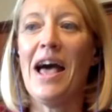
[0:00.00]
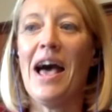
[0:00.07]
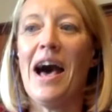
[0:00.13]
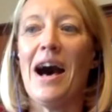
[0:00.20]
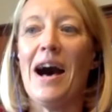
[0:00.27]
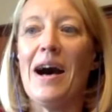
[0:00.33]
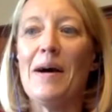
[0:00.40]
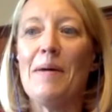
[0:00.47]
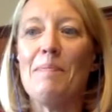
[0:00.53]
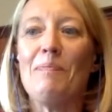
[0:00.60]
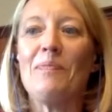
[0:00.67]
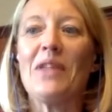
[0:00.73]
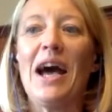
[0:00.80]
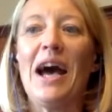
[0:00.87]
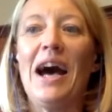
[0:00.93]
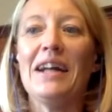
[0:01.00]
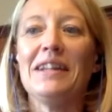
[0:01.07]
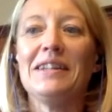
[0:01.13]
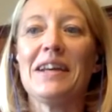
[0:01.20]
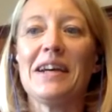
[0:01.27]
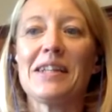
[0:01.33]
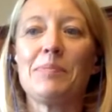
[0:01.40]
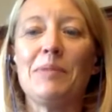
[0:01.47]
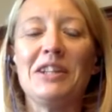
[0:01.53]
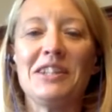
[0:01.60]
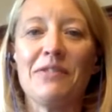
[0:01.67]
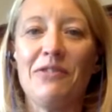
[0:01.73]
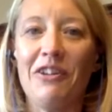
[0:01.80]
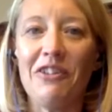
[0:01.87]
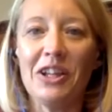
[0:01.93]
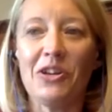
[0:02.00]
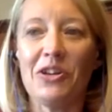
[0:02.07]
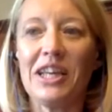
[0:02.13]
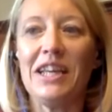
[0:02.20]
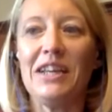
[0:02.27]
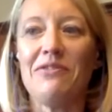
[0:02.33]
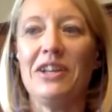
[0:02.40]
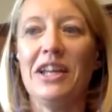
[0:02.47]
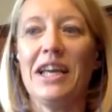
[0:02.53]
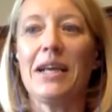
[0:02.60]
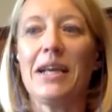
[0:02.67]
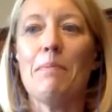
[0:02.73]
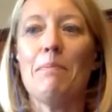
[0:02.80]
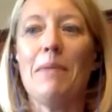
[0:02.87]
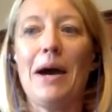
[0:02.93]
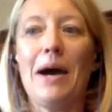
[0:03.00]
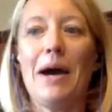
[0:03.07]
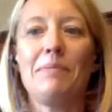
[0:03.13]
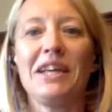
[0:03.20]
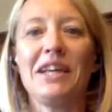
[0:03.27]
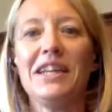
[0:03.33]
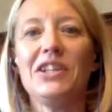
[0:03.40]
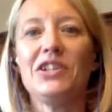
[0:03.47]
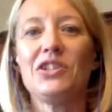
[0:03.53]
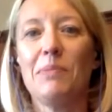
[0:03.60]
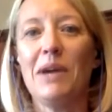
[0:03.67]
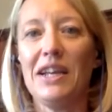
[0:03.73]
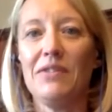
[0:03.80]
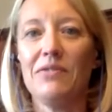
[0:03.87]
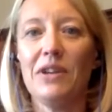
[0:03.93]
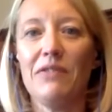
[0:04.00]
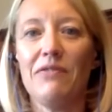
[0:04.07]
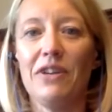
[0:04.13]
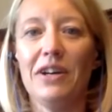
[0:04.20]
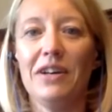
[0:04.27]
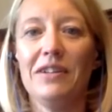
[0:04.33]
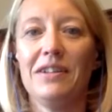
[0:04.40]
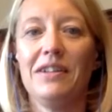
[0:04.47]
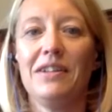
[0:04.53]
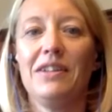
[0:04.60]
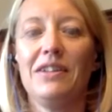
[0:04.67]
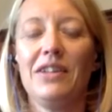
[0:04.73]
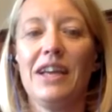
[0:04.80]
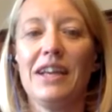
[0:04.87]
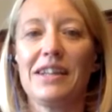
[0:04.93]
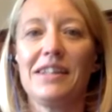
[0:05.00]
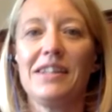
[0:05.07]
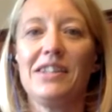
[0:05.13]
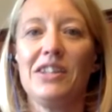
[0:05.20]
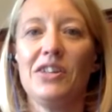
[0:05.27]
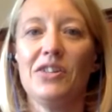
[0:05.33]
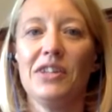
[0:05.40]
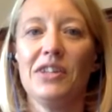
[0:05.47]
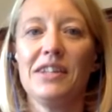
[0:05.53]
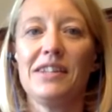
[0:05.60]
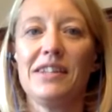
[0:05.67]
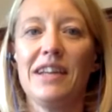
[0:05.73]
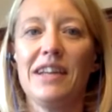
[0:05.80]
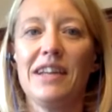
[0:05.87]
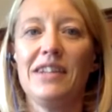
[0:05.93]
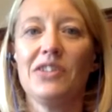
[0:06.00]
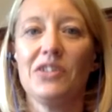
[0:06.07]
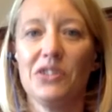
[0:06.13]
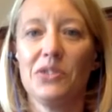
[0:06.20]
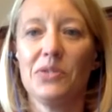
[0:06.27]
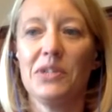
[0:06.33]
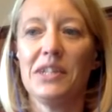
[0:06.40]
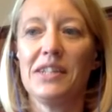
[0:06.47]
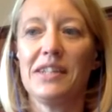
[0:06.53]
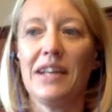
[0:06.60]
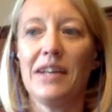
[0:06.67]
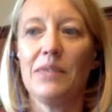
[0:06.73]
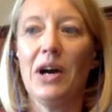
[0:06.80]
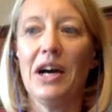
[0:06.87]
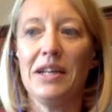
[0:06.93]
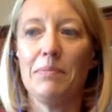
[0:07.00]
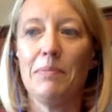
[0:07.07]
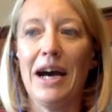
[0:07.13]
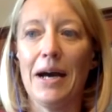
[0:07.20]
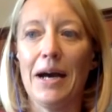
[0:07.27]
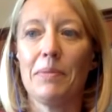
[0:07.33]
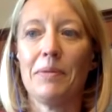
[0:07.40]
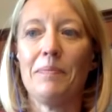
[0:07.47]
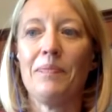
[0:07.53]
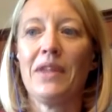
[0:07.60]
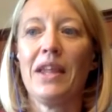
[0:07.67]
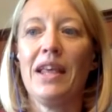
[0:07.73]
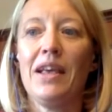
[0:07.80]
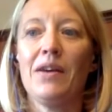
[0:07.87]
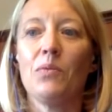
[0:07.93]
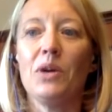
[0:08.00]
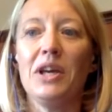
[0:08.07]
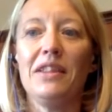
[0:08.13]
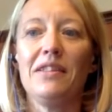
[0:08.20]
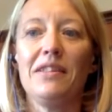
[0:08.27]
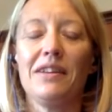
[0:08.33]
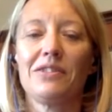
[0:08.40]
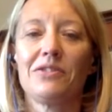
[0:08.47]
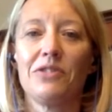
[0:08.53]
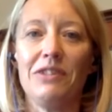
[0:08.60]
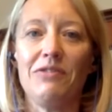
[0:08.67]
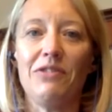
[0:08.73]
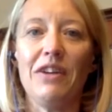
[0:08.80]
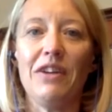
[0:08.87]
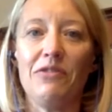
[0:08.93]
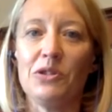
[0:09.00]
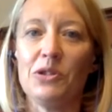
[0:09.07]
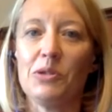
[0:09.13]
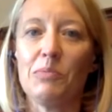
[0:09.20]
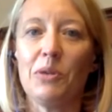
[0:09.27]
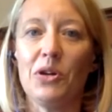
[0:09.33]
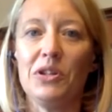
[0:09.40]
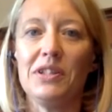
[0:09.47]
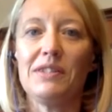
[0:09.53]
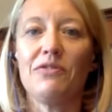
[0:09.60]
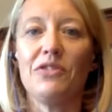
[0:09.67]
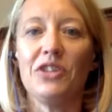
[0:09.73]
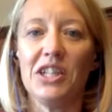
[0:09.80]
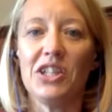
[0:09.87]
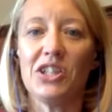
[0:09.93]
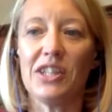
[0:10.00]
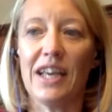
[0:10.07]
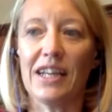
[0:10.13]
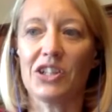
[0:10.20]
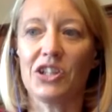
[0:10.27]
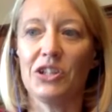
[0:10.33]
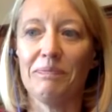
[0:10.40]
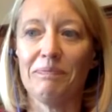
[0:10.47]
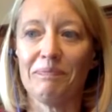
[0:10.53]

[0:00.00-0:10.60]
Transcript: and I spent a very long evening mapping each main river that existed on the estate onto an estate-wide map with grid reference points for each section.